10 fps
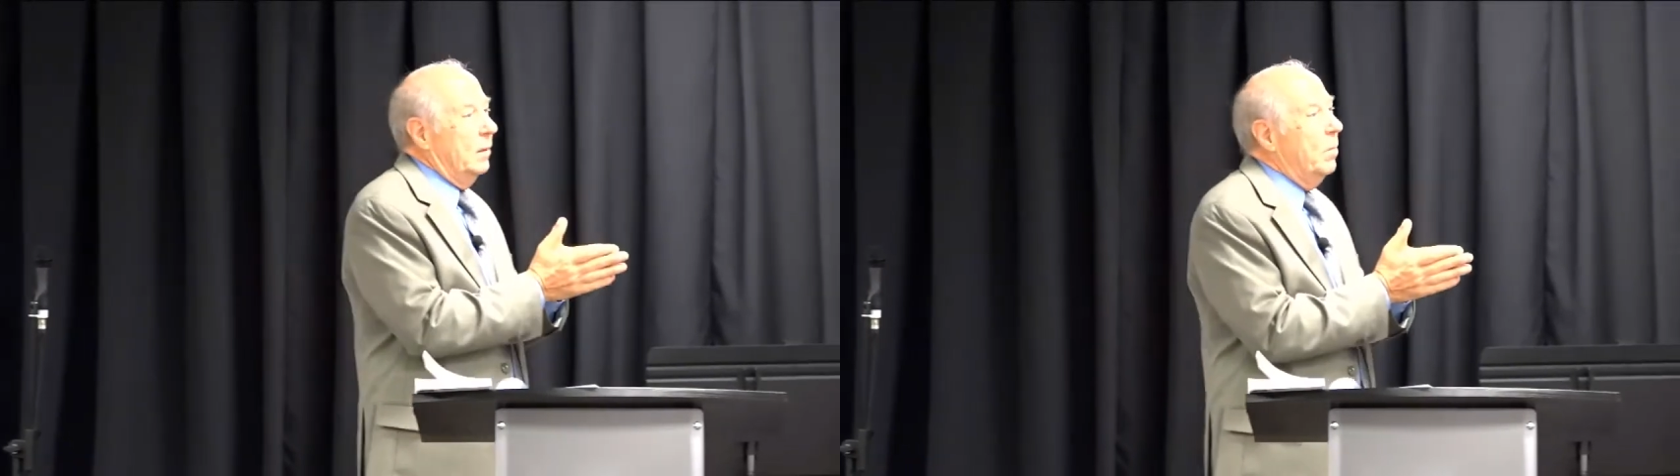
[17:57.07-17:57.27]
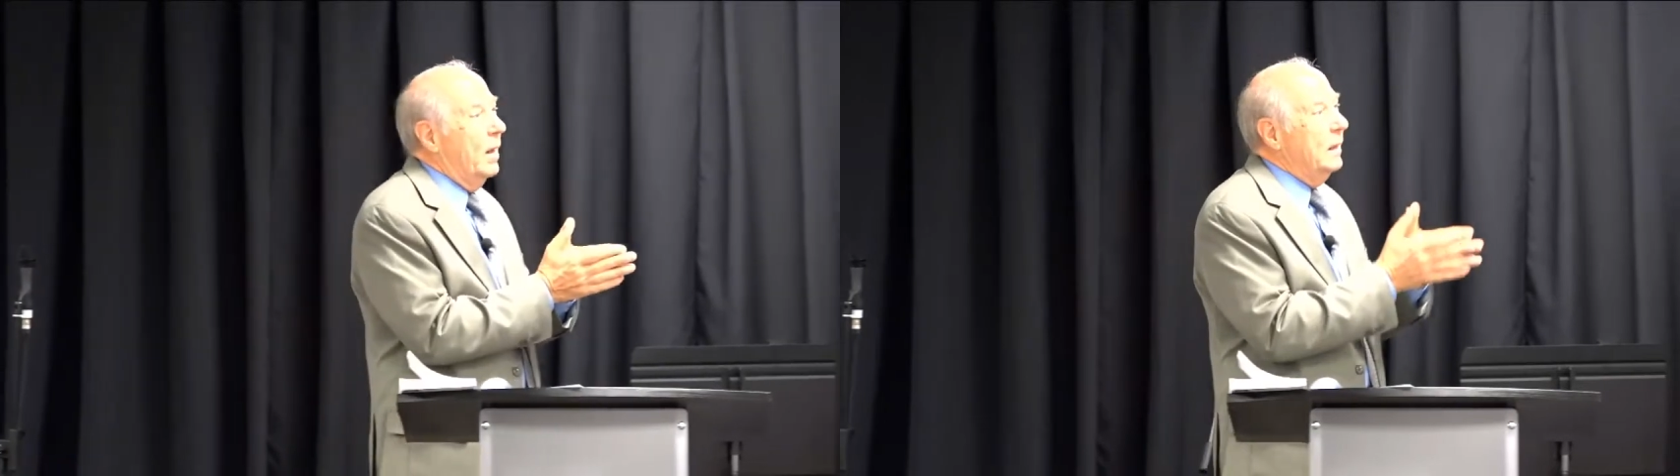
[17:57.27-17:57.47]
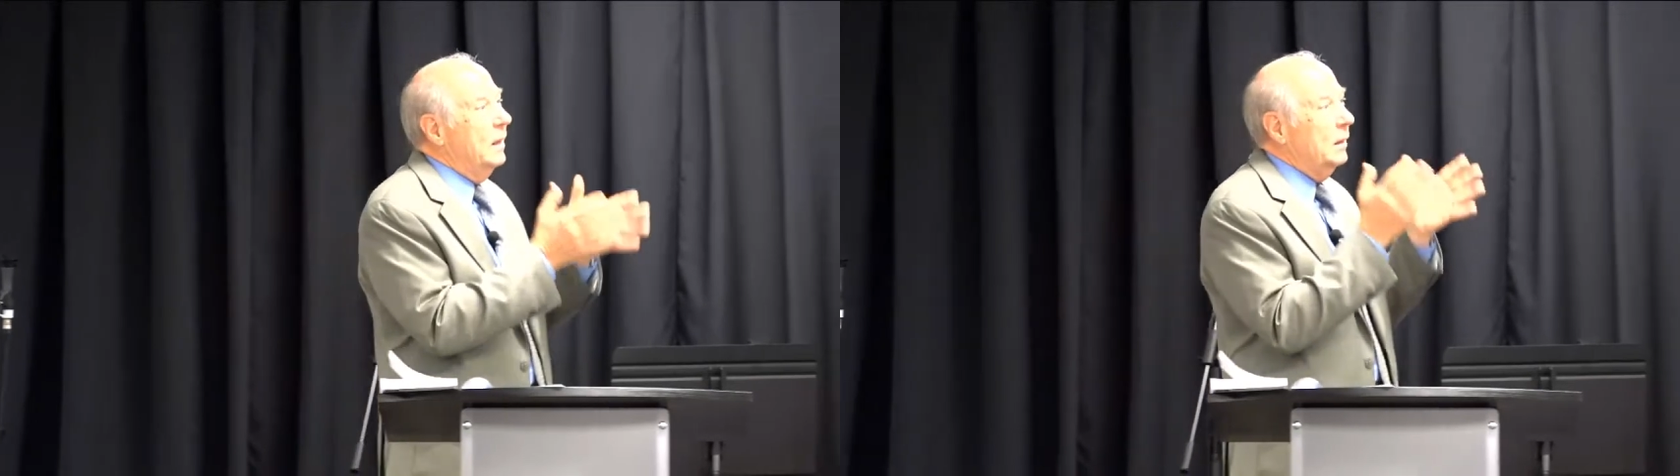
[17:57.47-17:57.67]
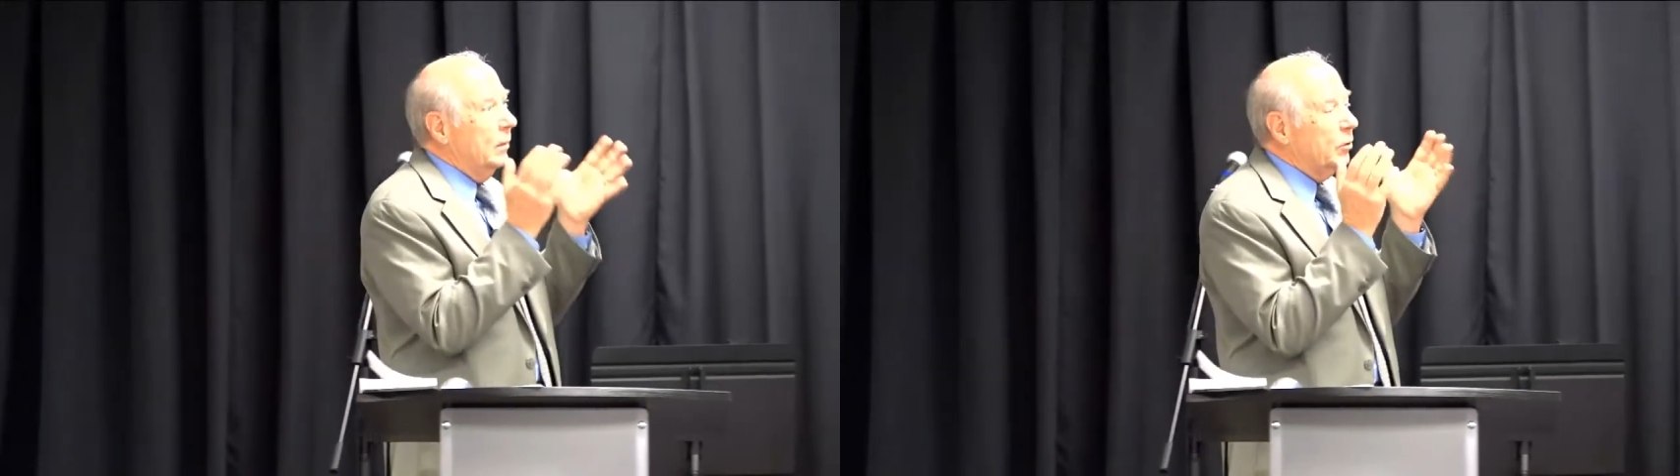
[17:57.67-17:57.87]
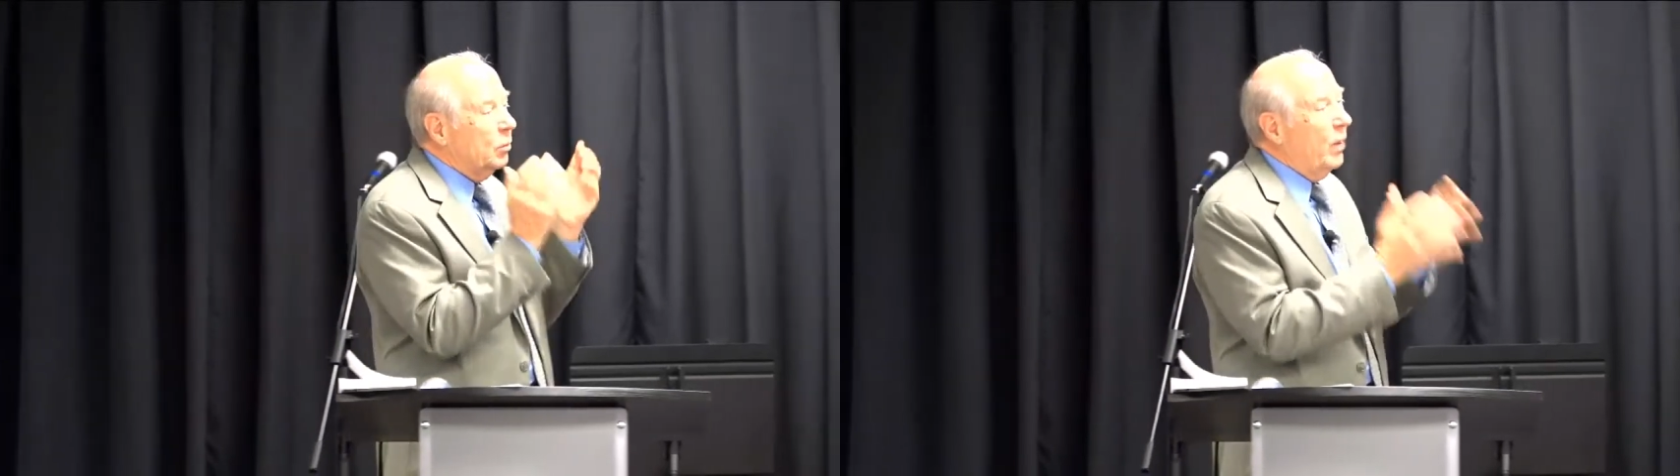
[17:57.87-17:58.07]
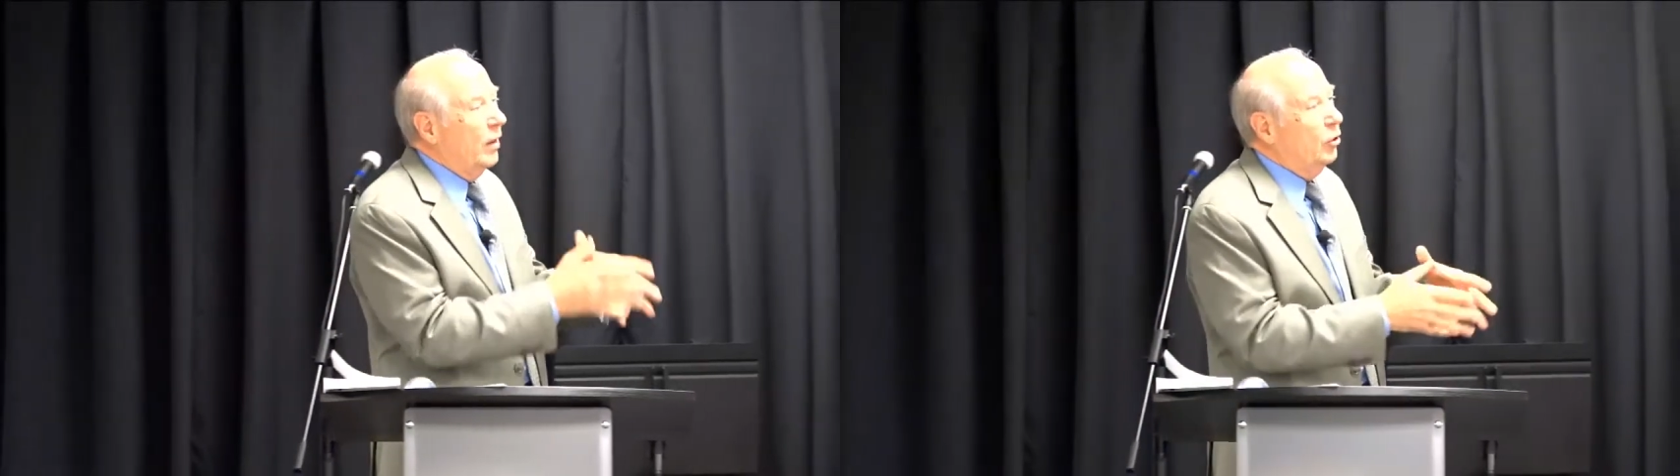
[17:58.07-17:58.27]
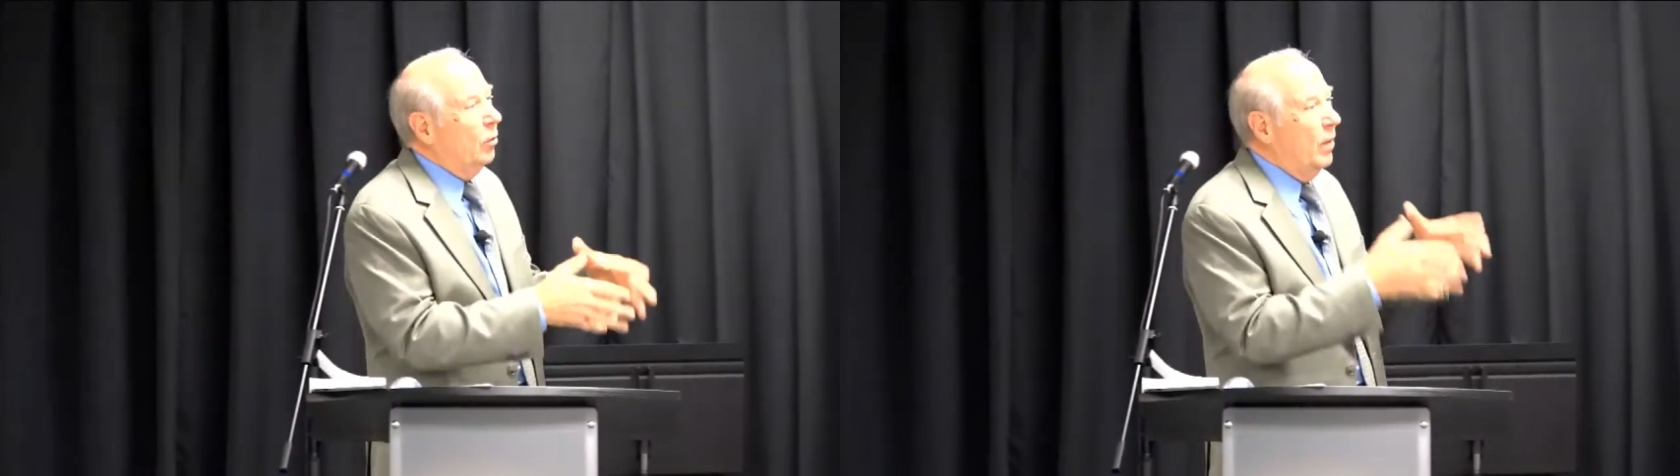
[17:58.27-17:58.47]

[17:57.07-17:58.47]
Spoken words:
making them special,